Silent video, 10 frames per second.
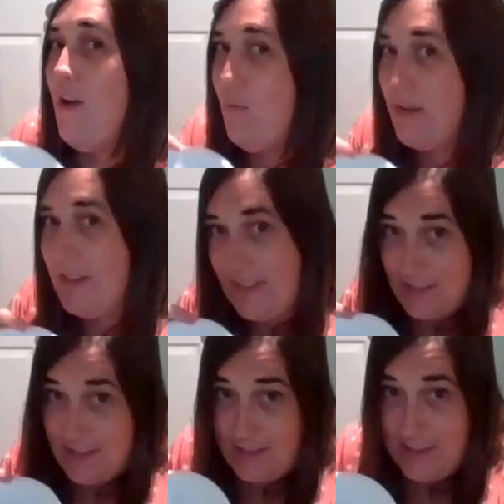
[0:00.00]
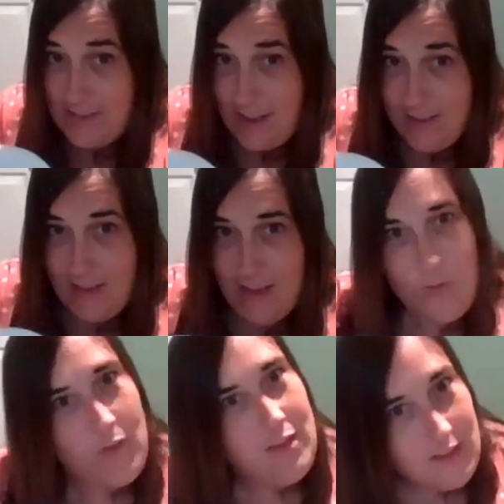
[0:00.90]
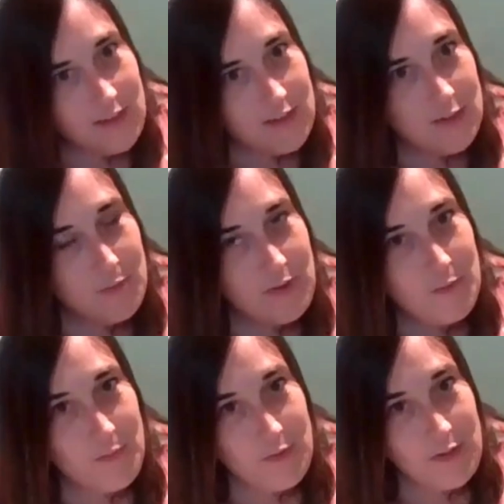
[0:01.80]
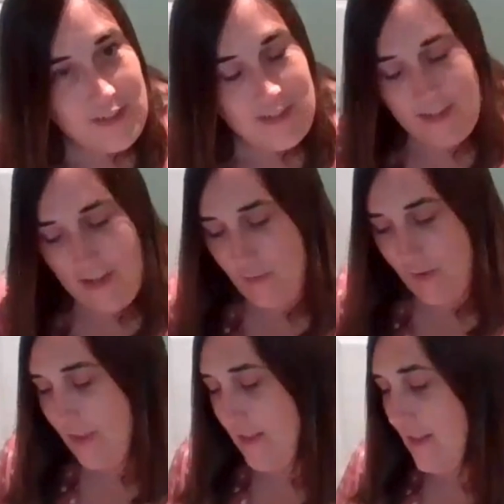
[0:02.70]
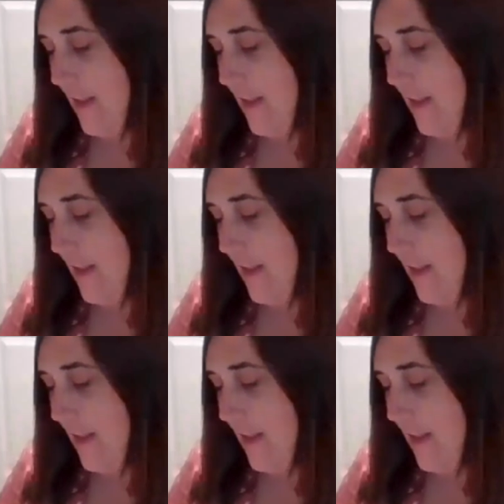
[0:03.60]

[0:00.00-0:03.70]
what does this letter sound like, what words start with this